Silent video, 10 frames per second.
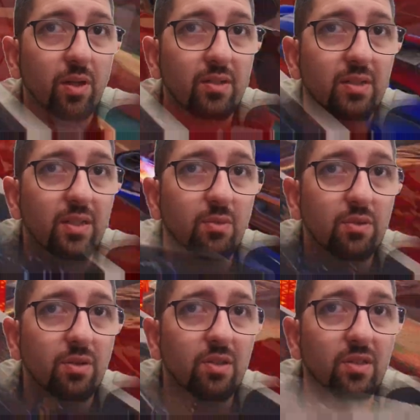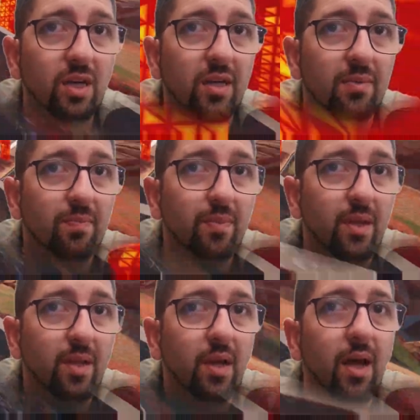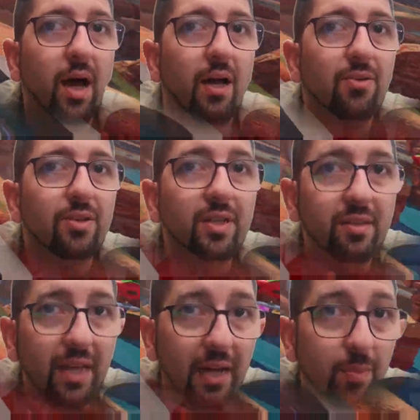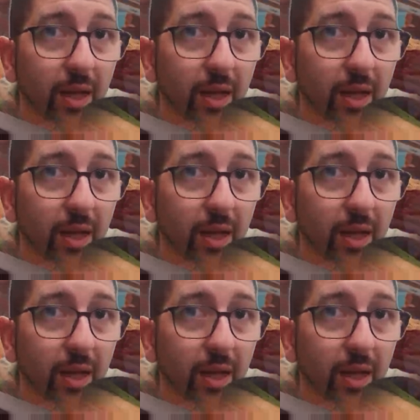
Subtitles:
well as these ones on the side. Underneath that